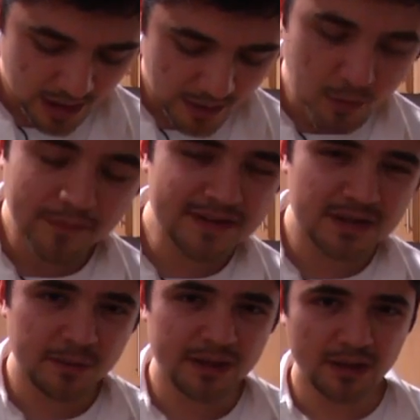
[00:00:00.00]
I want this
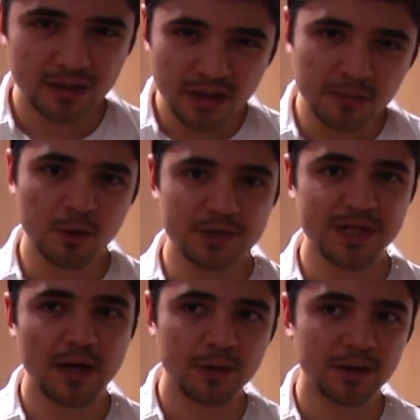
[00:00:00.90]
to be a little more
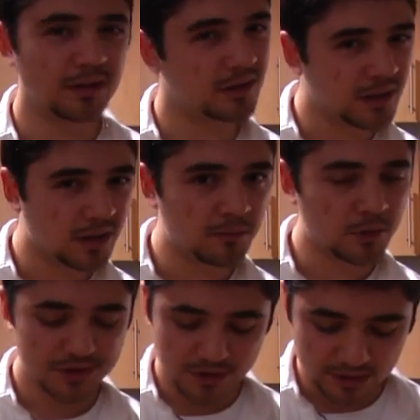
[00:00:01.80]
sour and a little
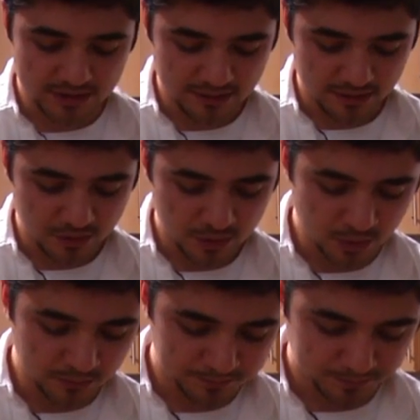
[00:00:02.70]
more salty than
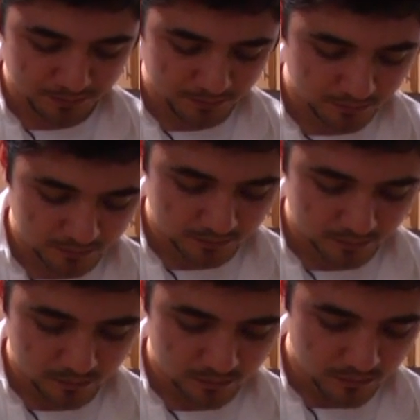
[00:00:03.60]
usual,
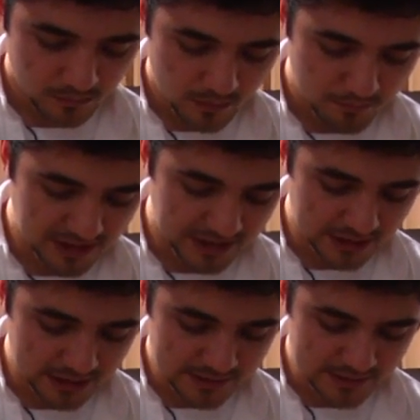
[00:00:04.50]

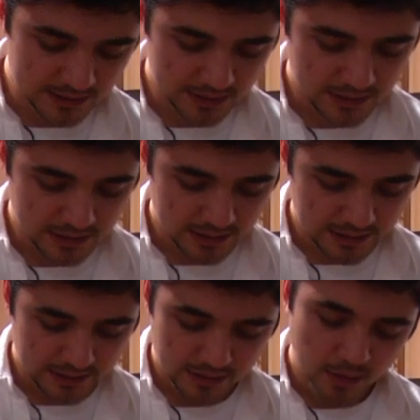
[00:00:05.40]
because
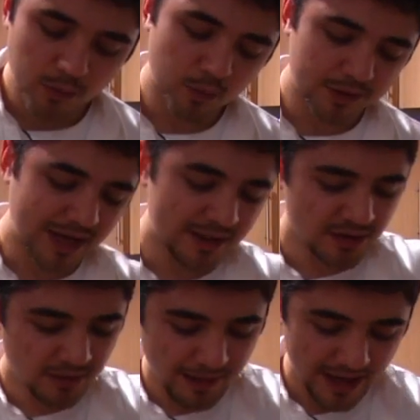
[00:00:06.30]
when you add it
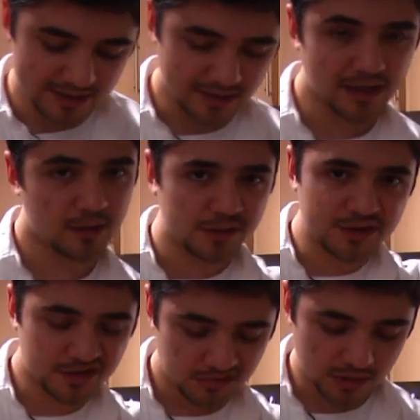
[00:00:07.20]
to the pasta, that will
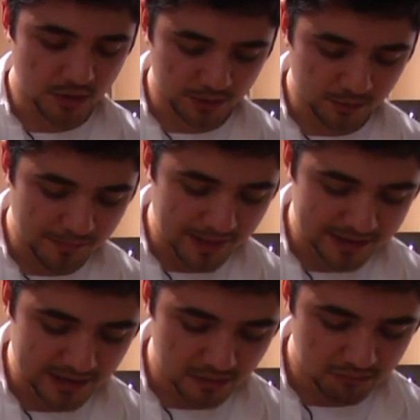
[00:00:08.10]
just tone it right
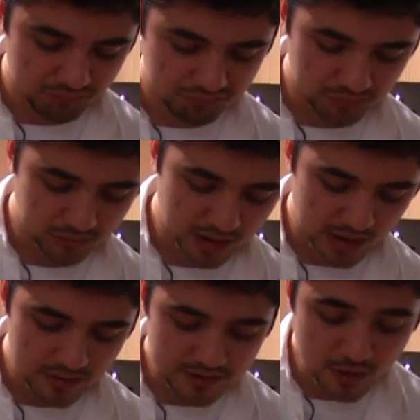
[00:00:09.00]
back down.
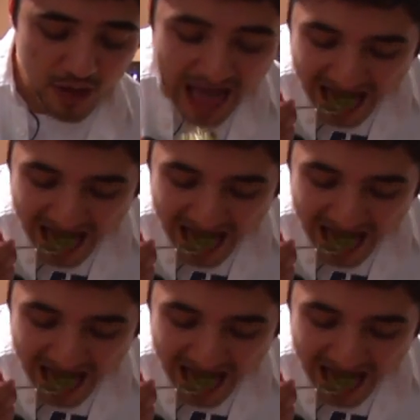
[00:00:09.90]
Okay, so